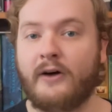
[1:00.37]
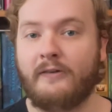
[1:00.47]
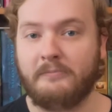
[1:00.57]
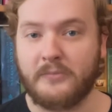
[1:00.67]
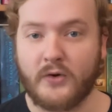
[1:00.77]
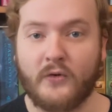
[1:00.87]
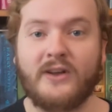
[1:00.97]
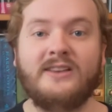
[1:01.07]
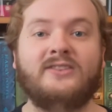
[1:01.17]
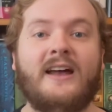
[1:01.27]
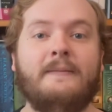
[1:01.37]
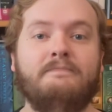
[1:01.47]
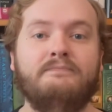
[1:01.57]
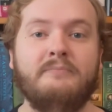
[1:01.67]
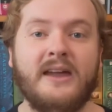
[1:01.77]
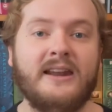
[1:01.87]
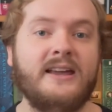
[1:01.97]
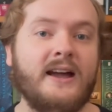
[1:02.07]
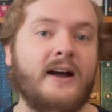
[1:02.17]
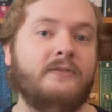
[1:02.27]
of movies and
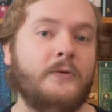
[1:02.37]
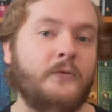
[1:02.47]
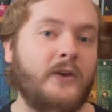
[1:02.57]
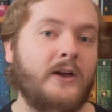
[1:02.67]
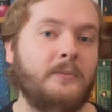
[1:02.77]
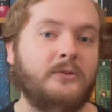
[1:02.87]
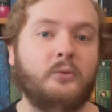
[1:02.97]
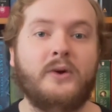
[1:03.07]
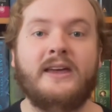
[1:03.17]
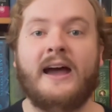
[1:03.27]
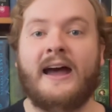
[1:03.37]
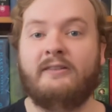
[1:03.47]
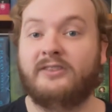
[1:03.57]
many of the films we have